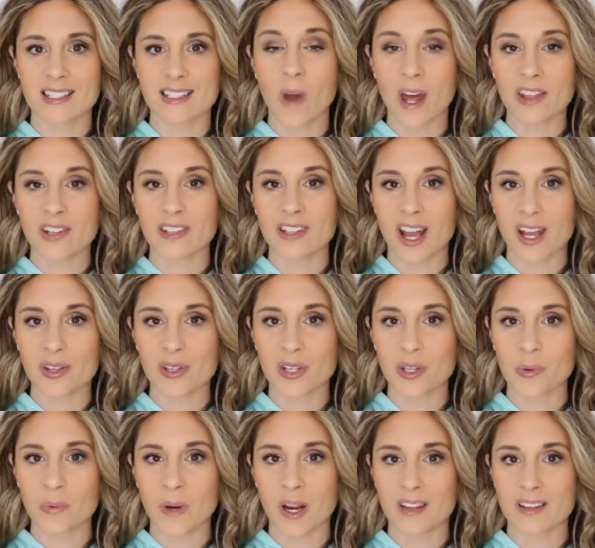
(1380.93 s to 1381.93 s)
whether or not you
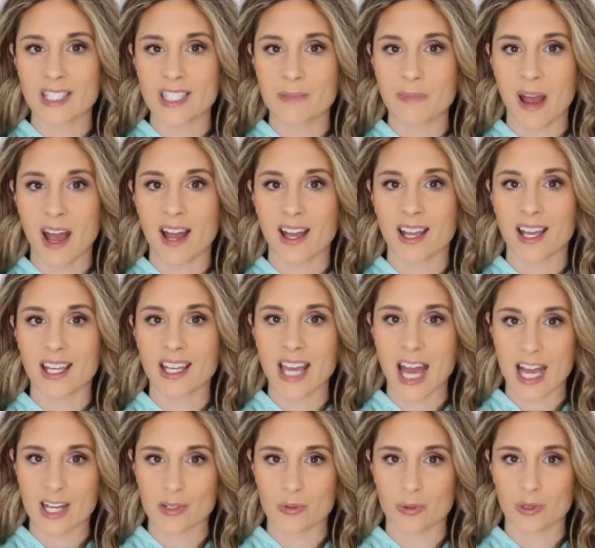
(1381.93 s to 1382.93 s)
can wear this bag
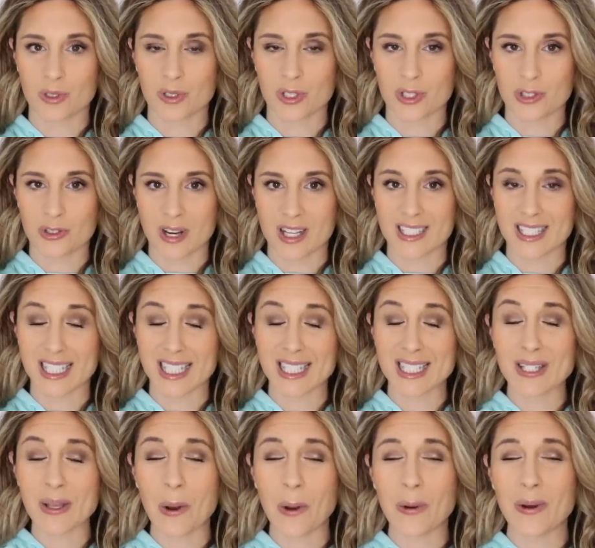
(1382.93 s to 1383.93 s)
casual or dressy.
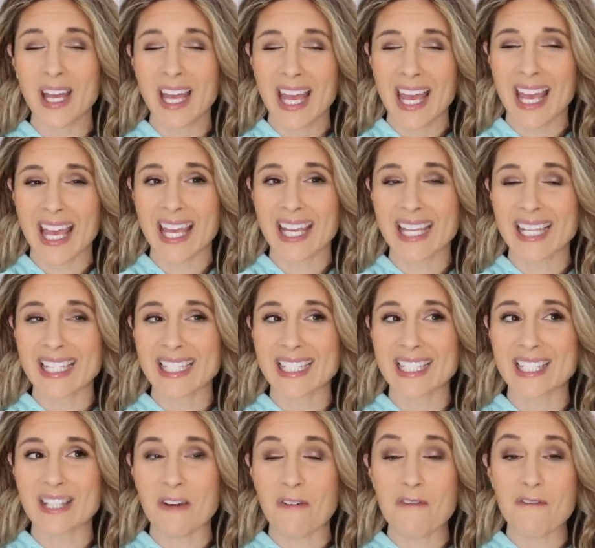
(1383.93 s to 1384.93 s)
So it
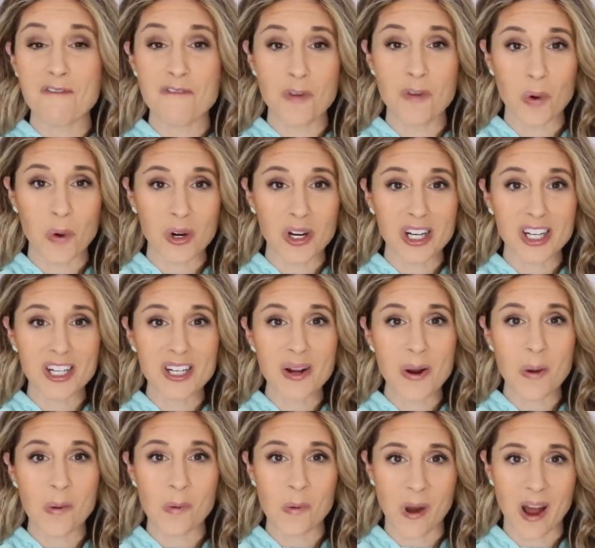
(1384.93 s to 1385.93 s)
is 4,
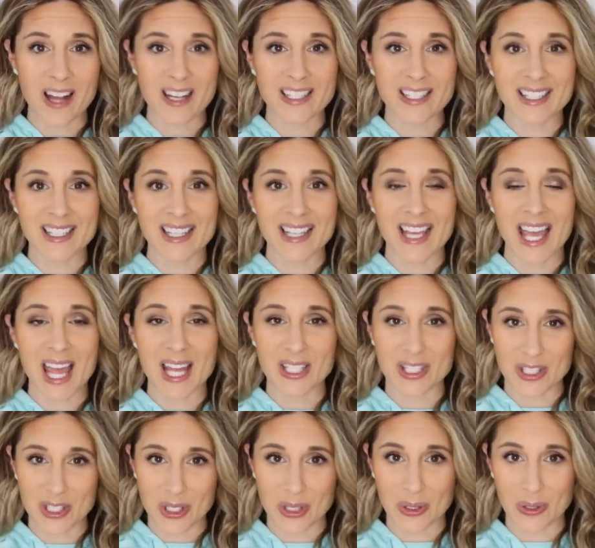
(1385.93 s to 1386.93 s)
1, and
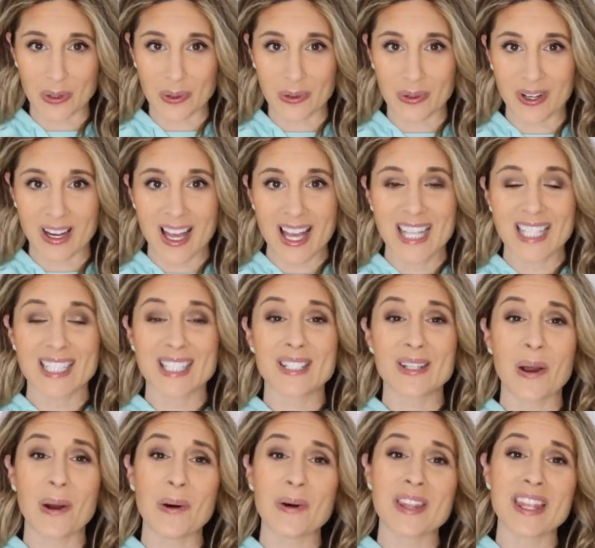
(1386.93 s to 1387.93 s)
2.
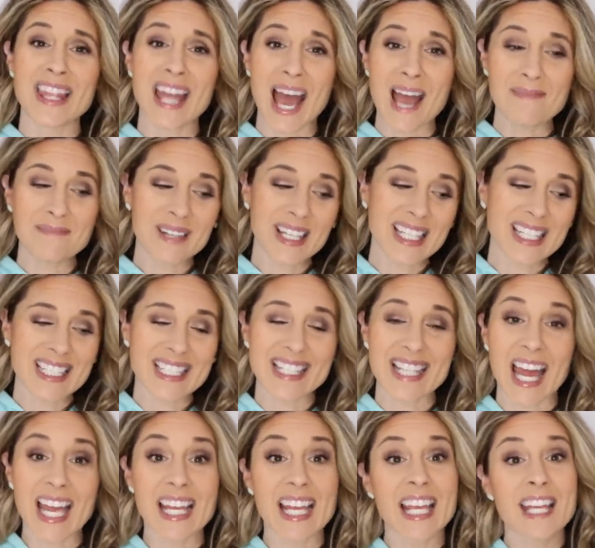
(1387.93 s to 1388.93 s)
So that means
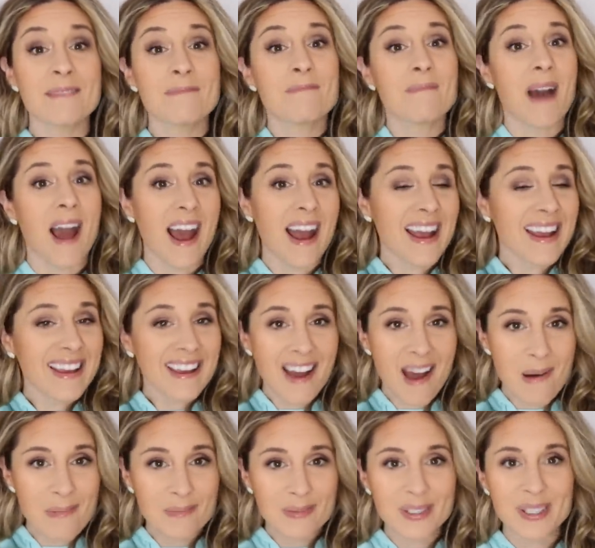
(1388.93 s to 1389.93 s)
that in my
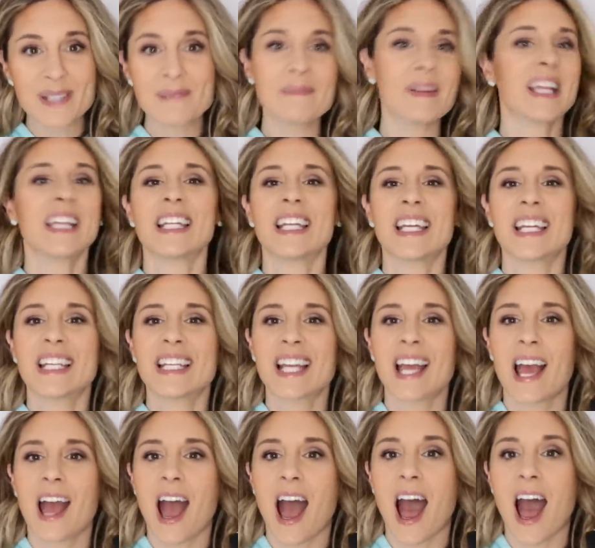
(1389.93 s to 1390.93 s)
humble opinion,
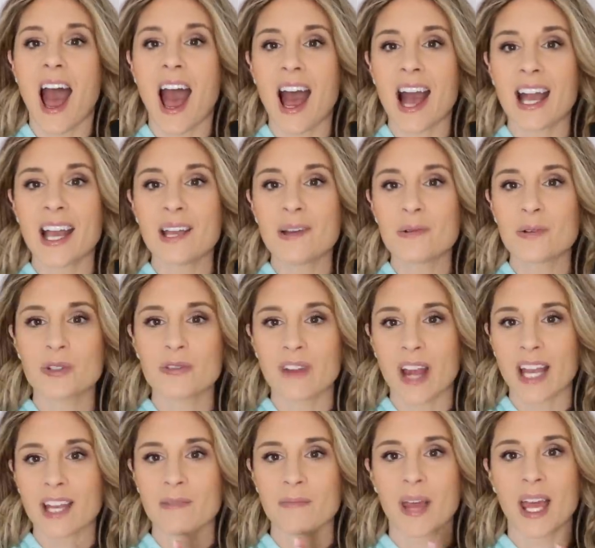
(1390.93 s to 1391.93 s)
I would
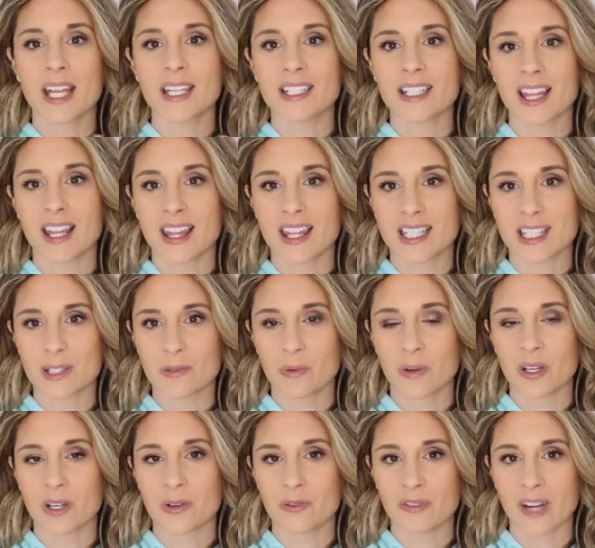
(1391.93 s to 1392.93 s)
recommend this
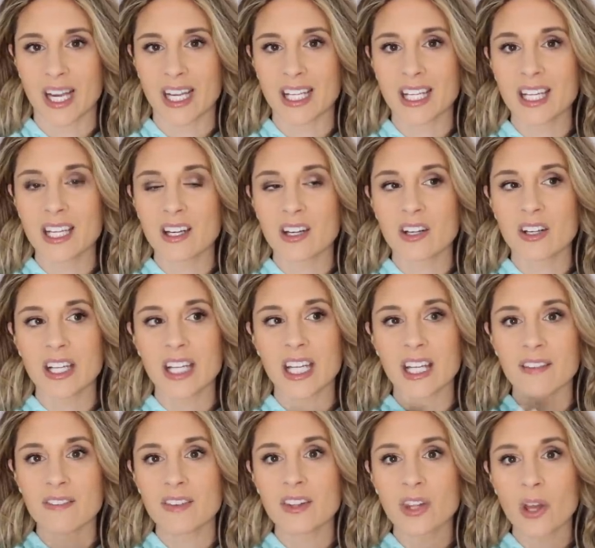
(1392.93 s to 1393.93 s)
one right here.
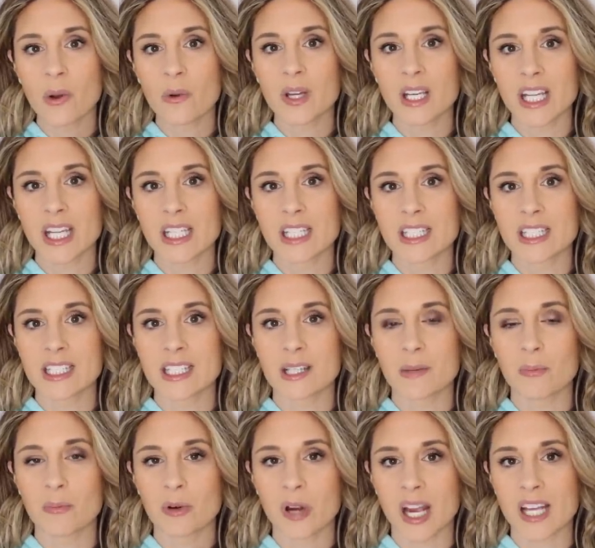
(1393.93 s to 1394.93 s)
Even though it is
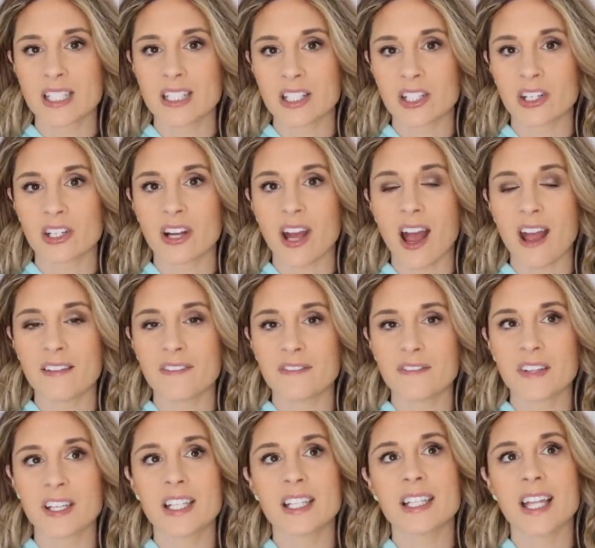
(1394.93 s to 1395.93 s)
pricier, I
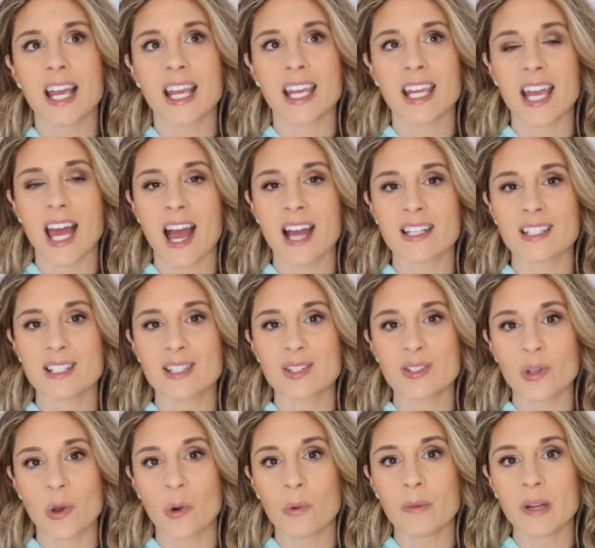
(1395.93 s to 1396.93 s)
feel like it has
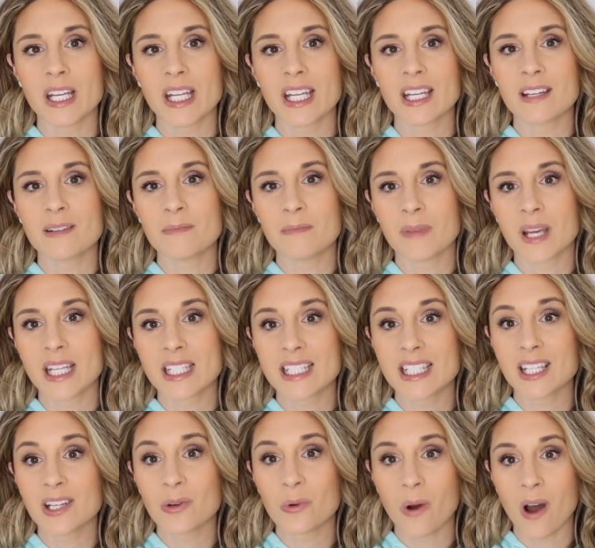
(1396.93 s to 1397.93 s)
so many
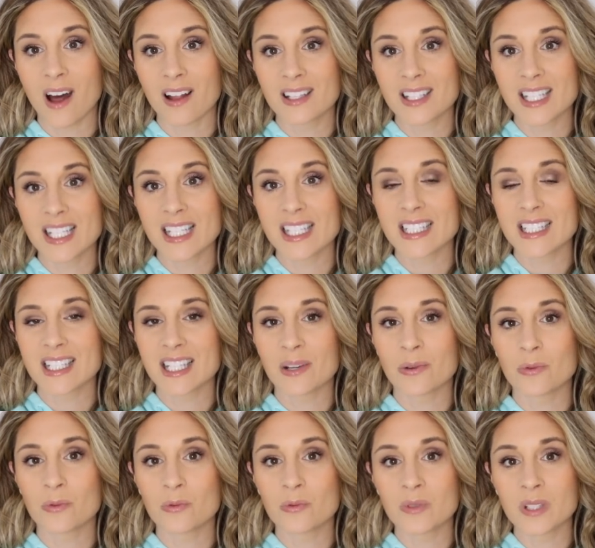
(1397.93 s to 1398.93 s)
amazing qualities. It
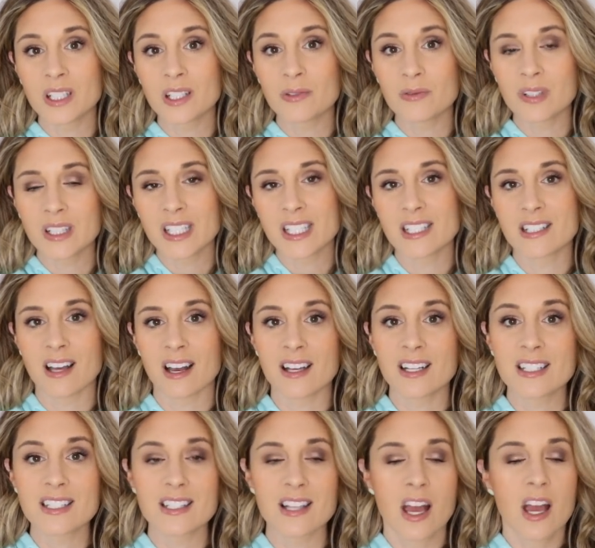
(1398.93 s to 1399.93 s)
really
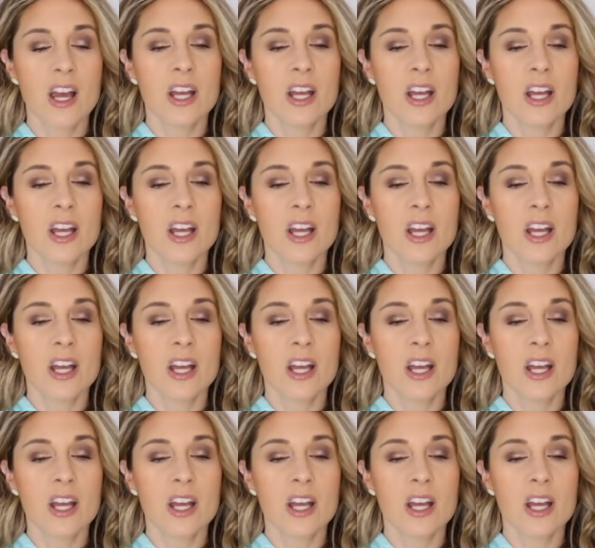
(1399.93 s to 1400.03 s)
does.